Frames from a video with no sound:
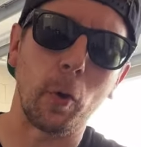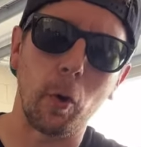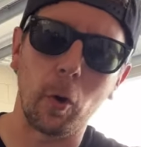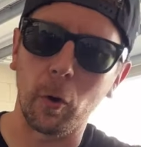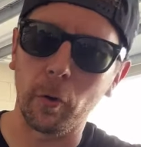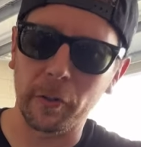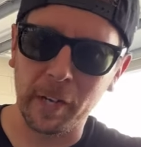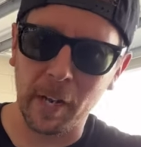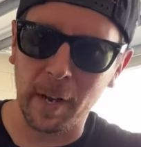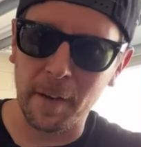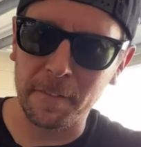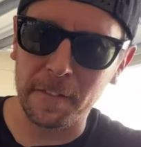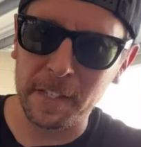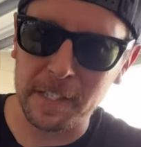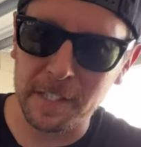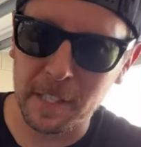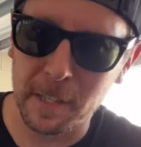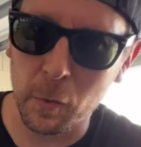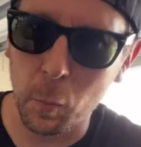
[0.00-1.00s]
all the
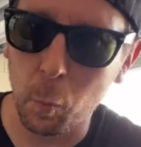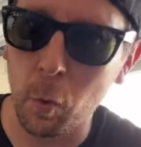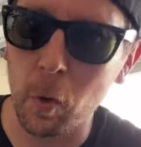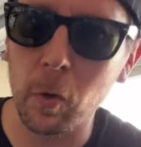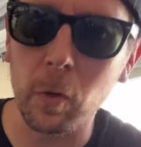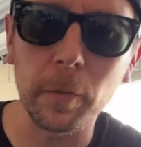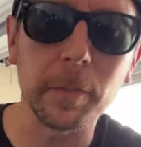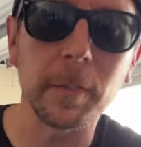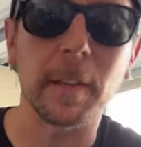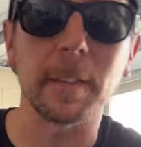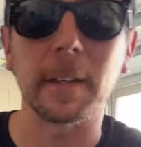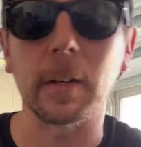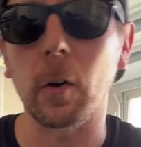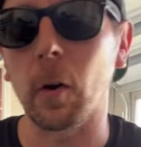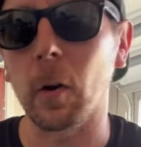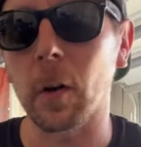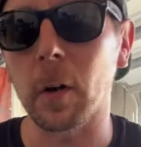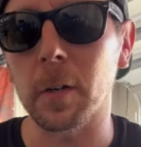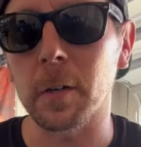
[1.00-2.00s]
confidence in the world that the
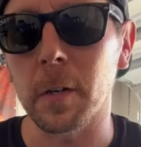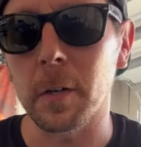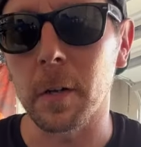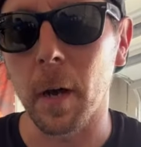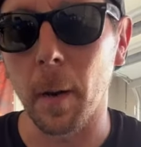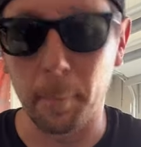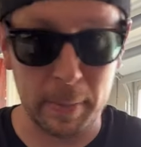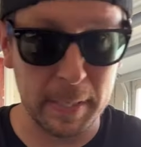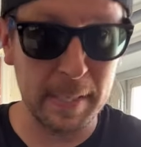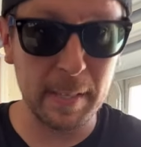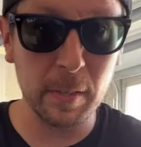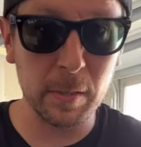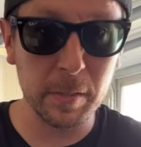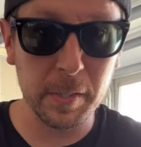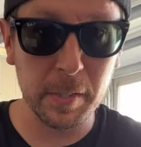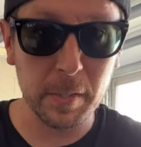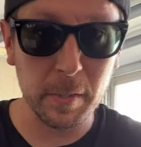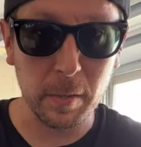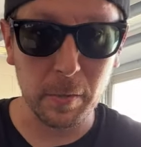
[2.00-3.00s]
car
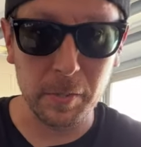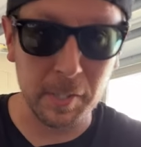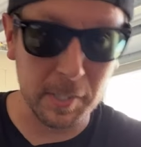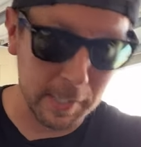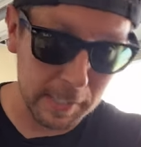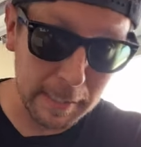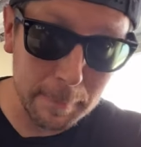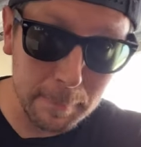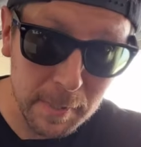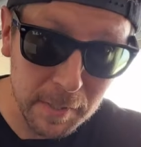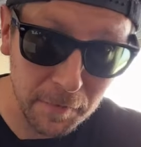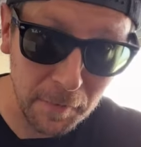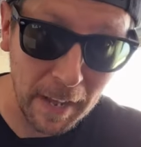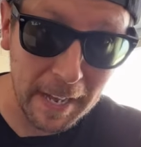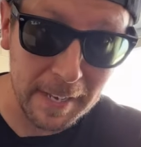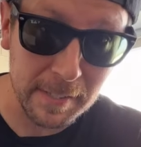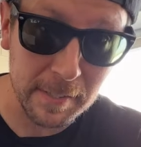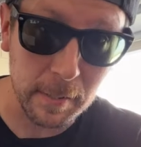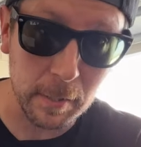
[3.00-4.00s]
appears or seems
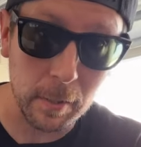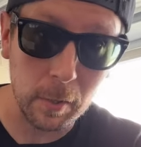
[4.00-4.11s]
faster